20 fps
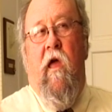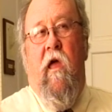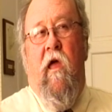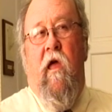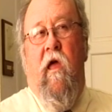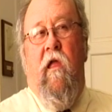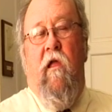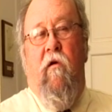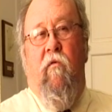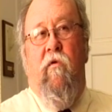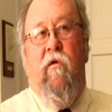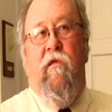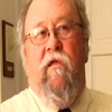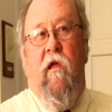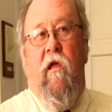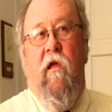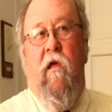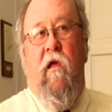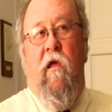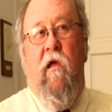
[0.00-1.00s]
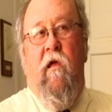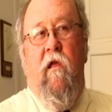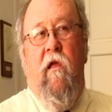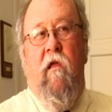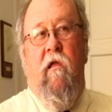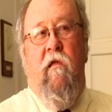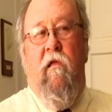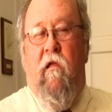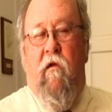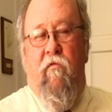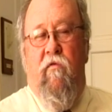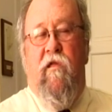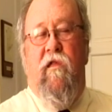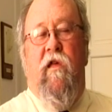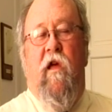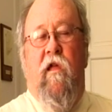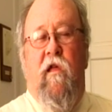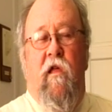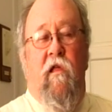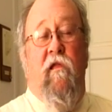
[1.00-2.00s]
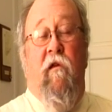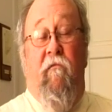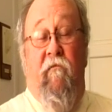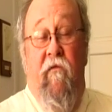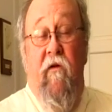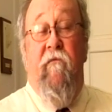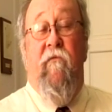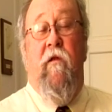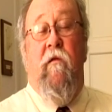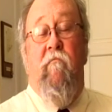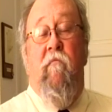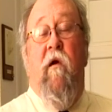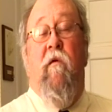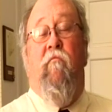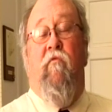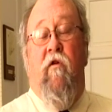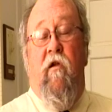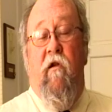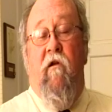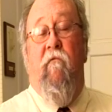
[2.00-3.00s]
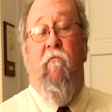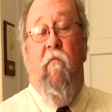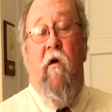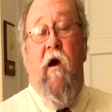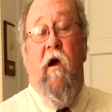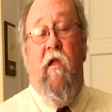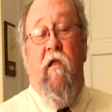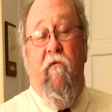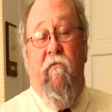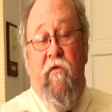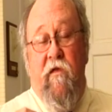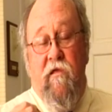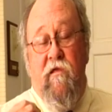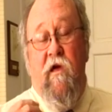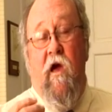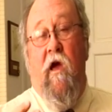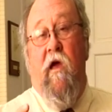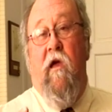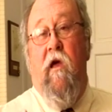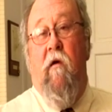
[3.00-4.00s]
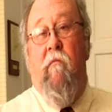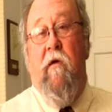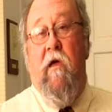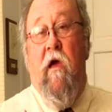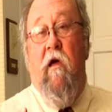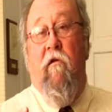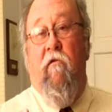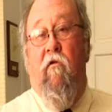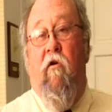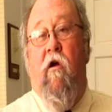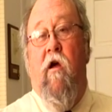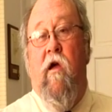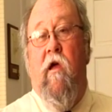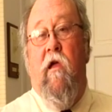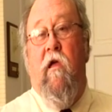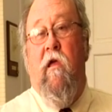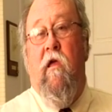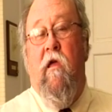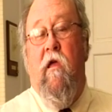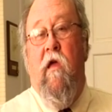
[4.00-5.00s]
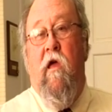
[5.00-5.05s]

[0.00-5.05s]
It's a vivid memory of mine of this guy coming out crying.